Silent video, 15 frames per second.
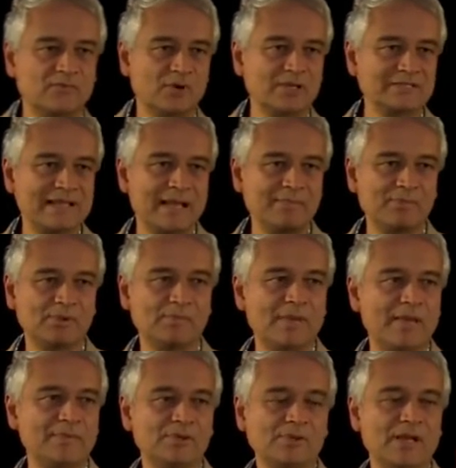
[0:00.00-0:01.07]
For example,
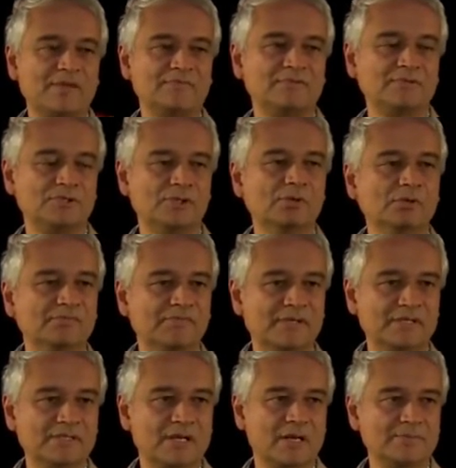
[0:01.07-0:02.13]
maybe you'll have 2 of
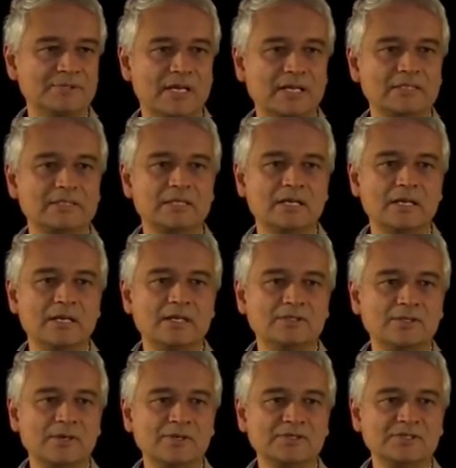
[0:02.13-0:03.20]
these objects.
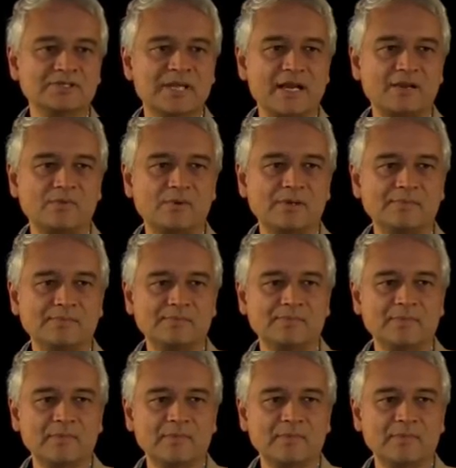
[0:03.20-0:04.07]
So here's a second one.